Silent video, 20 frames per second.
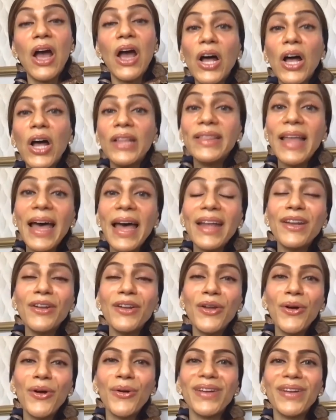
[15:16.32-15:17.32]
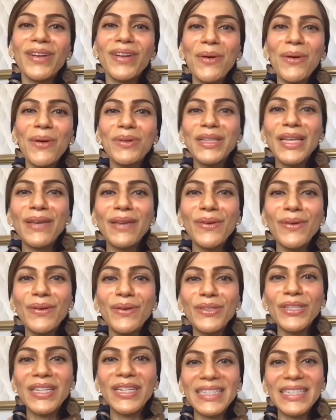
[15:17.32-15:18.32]
On that note, I will leave you
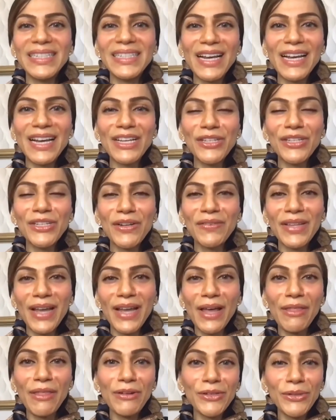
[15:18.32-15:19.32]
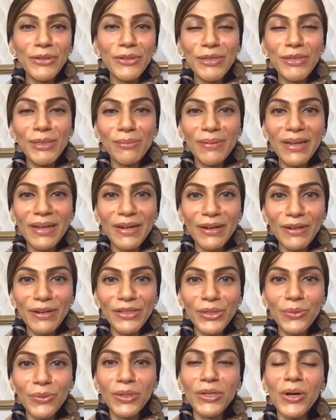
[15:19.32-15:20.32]
to the discussion of the other two speakers
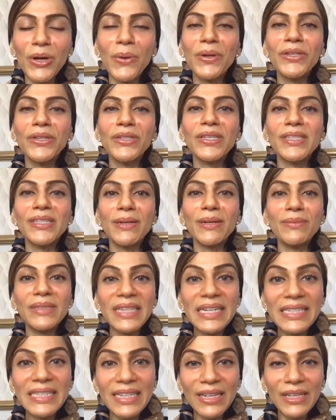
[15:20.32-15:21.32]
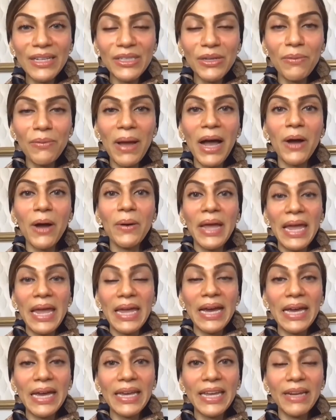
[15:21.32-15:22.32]
who will go into some details of how
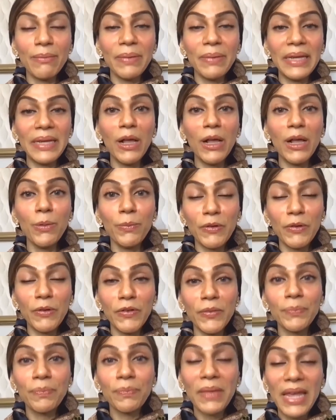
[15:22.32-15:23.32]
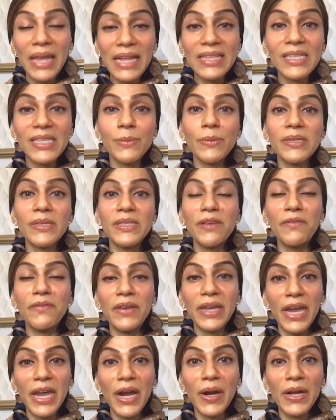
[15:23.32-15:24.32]
AI can be helpful in
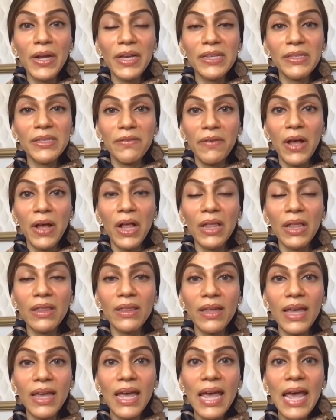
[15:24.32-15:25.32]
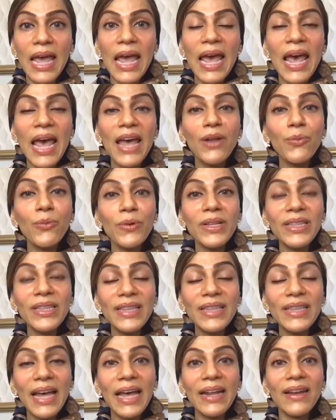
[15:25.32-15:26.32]
specific areas of health. And with
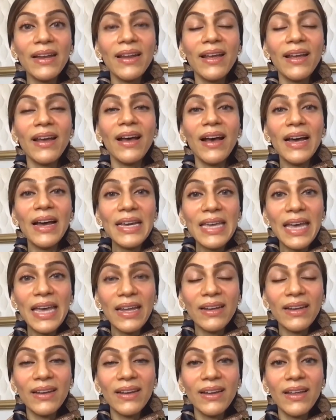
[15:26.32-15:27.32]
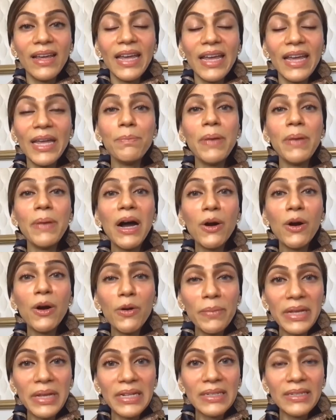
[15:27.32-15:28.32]
that, again,
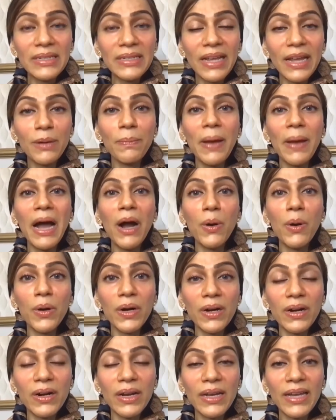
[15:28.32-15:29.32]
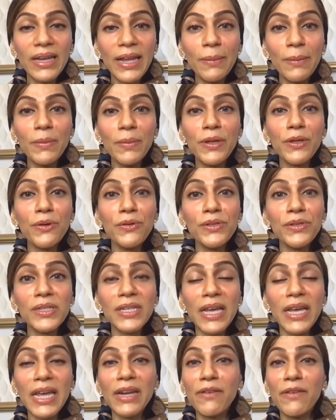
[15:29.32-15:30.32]
empowerment and power can be used
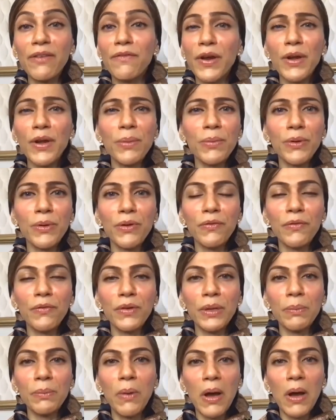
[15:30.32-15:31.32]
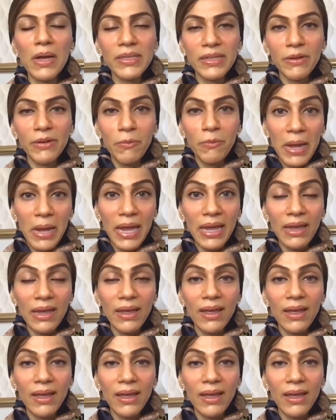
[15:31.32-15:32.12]
in a very beautiful and positive way.